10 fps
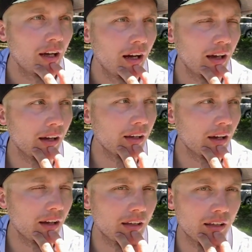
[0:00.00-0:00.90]
I,
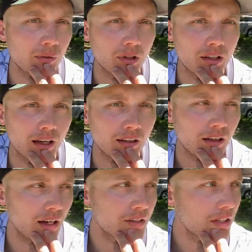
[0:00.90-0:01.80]
I, I get where that
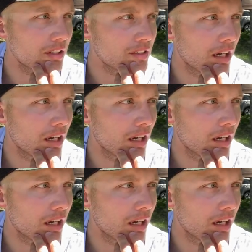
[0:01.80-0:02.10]
logic is